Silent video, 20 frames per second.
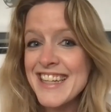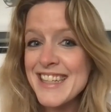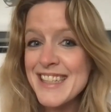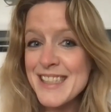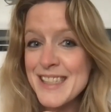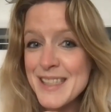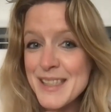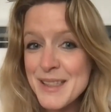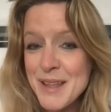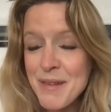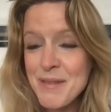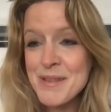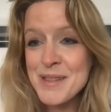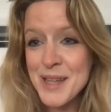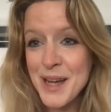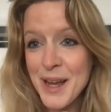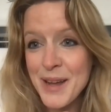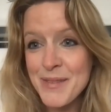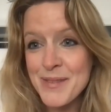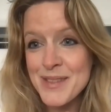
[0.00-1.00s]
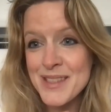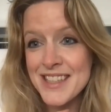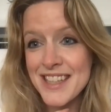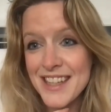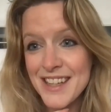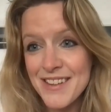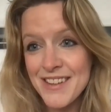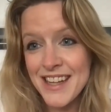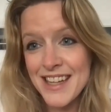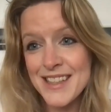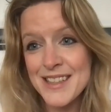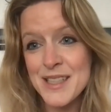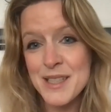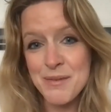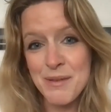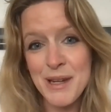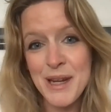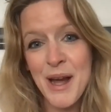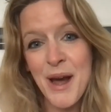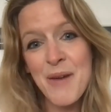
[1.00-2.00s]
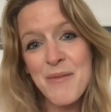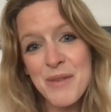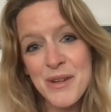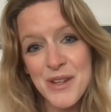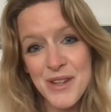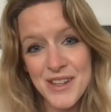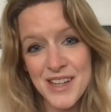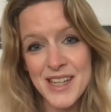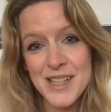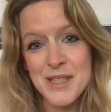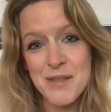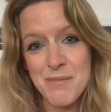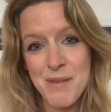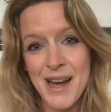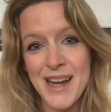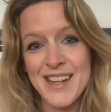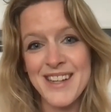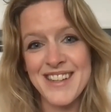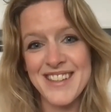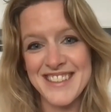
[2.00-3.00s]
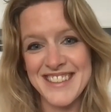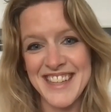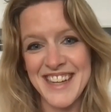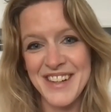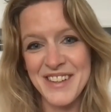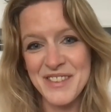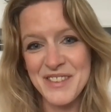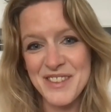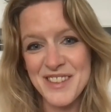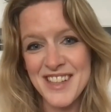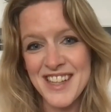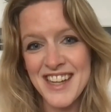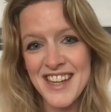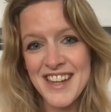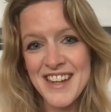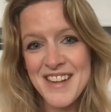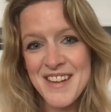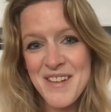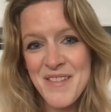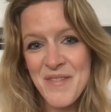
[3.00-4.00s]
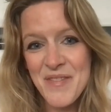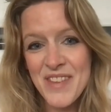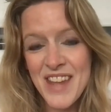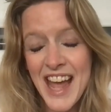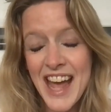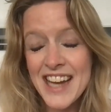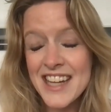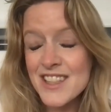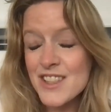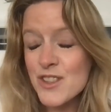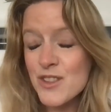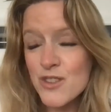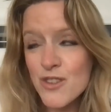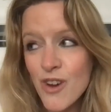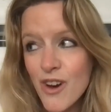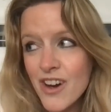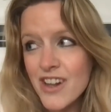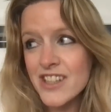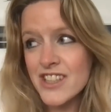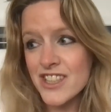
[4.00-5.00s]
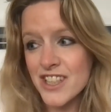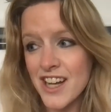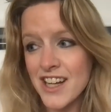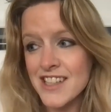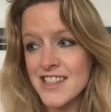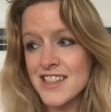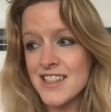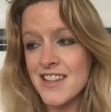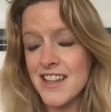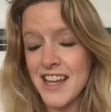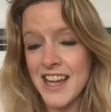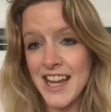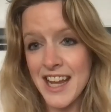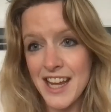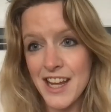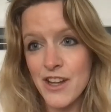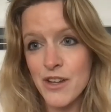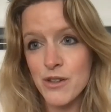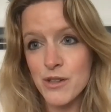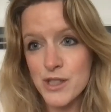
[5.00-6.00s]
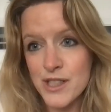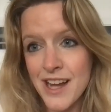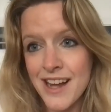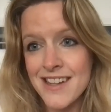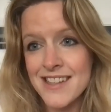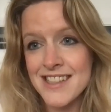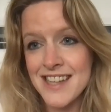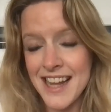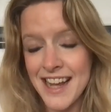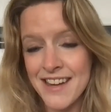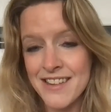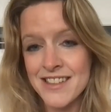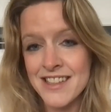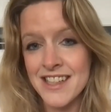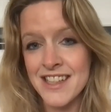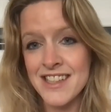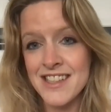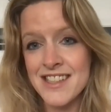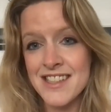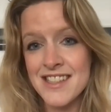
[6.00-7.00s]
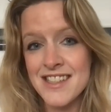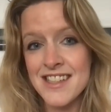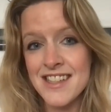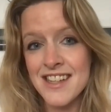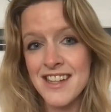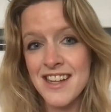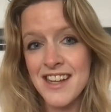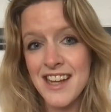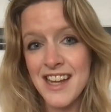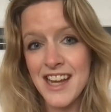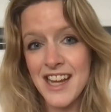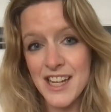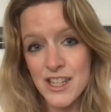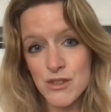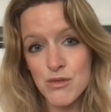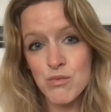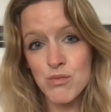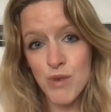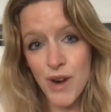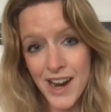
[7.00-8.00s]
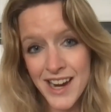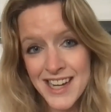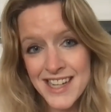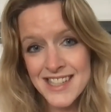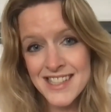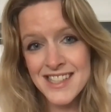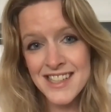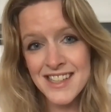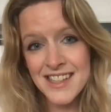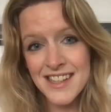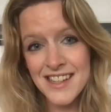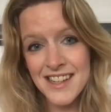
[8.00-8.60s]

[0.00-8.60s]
sometimes you need to speak up and you need to back yourself. And it's not just that he who shouts loudest is right.